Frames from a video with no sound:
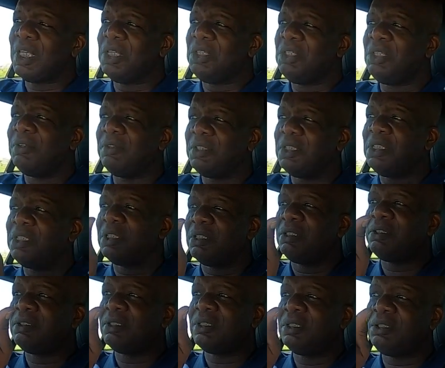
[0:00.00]
You know,
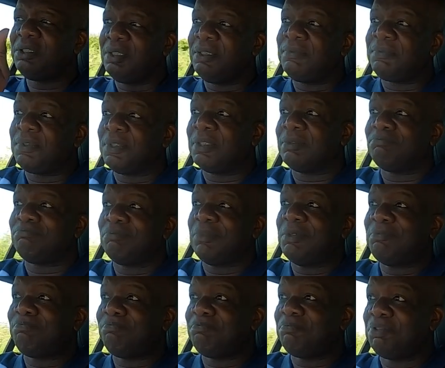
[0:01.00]
you've got
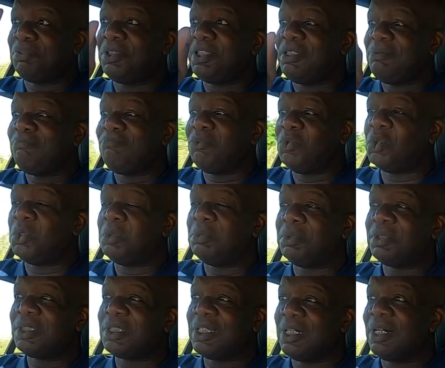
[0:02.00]
a pretty
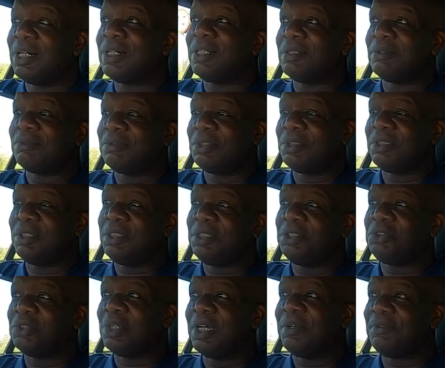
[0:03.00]
normal car that
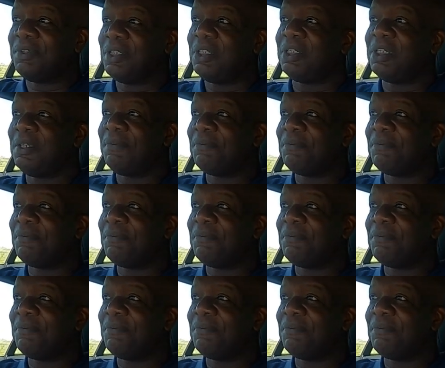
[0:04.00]
you're driving.